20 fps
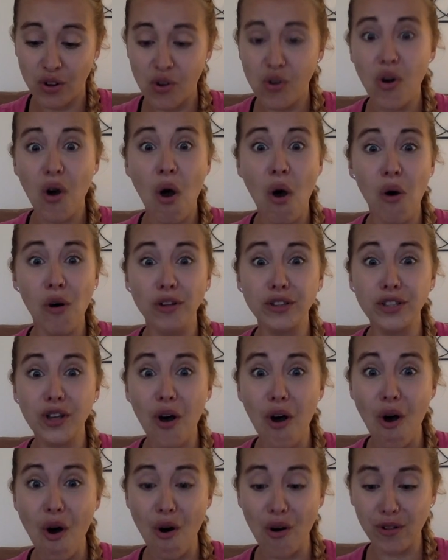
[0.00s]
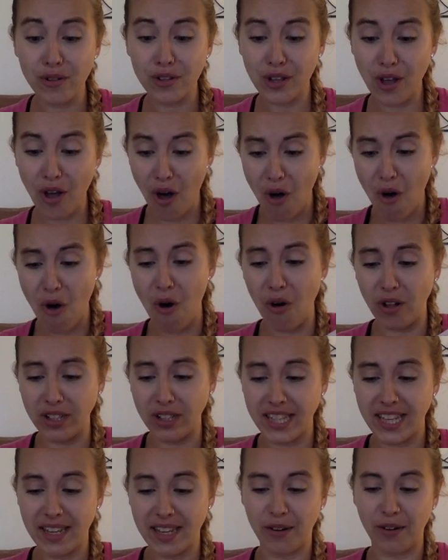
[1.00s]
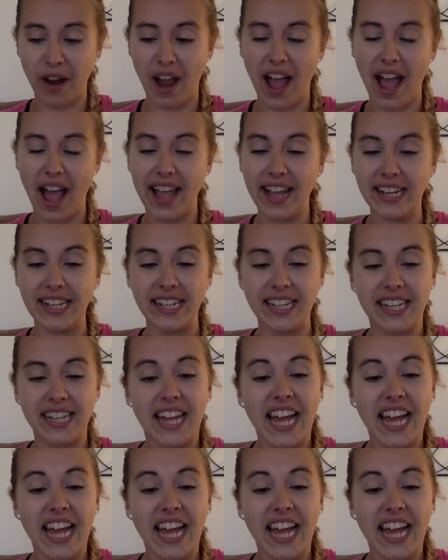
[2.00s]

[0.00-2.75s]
"Gold, gold, gold!" he cried.